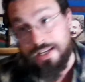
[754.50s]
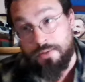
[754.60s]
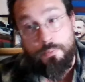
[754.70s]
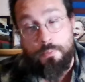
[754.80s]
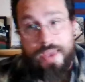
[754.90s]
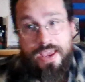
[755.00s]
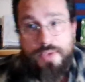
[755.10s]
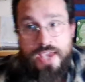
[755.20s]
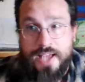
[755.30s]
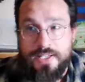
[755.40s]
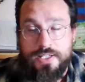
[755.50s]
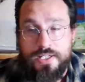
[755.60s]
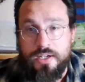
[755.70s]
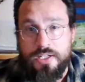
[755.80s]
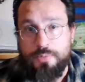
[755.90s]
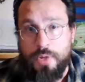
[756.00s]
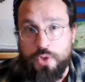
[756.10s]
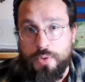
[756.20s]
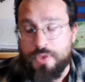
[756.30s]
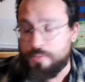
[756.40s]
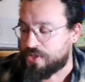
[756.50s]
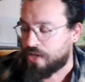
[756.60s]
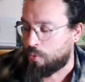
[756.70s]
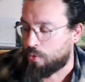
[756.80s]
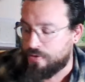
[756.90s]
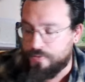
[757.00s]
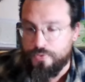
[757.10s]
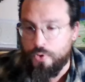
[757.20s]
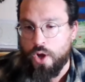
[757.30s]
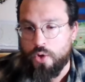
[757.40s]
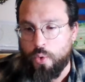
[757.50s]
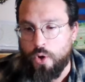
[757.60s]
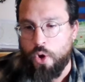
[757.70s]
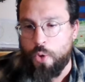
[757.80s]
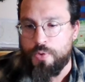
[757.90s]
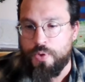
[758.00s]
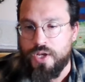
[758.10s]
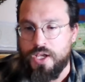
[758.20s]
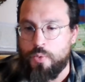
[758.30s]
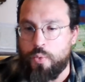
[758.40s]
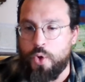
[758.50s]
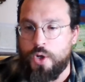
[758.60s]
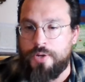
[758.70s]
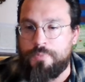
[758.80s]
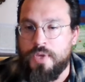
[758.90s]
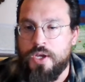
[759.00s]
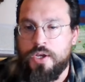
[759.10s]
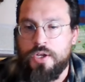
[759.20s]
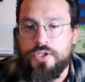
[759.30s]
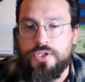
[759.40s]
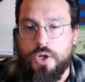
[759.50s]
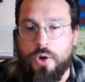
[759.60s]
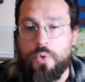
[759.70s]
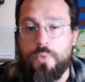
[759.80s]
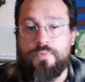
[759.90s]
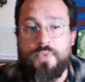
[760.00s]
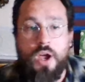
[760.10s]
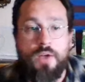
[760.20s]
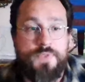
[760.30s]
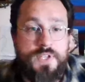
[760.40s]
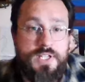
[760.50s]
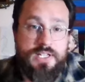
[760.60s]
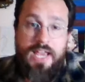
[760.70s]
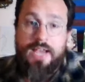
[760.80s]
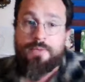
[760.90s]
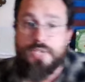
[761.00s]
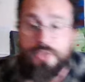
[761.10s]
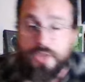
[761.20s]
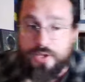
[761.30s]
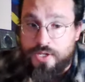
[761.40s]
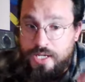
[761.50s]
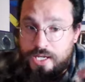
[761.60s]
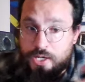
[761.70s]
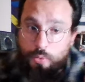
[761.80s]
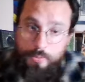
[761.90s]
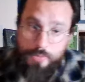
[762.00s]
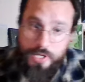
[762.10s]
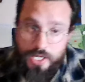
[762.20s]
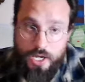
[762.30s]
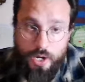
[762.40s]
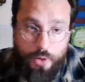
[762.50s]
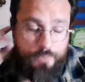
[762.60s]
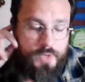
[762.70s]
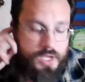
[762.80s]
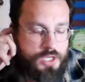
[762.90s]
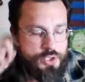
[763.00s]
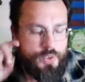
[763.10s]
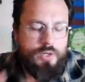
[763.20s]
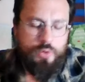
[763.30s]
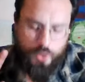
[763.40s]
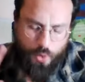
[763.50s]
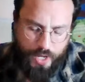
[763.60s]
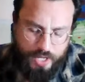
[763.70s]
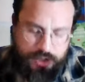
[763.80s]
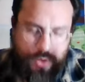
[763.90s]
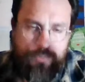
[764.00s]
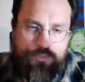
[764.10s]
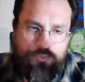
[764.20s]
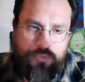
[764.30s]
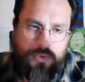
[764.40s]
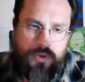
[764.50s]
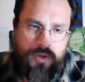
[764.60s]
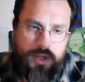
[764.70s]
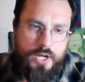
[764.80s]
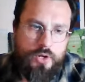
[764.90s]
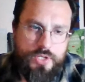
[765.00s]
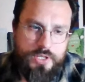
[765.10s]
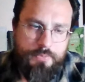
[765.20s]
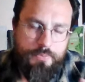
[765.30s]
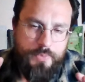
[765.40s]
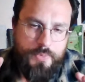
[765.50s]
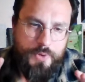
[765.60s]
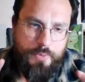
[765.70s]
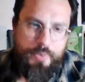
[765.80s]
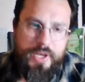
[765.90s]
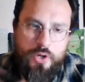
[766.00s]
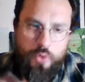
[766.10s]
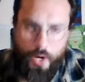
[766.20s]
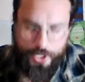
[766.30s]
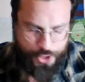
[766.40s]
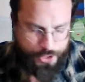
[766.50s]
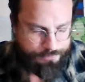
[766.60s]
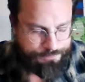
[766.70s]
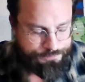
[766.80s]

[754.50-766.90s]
maybe hasn't done as much with them as I would have thought or hoped that he would. So, of these names, I think that Nikko Remigio. So here's okay. So here's the the big question: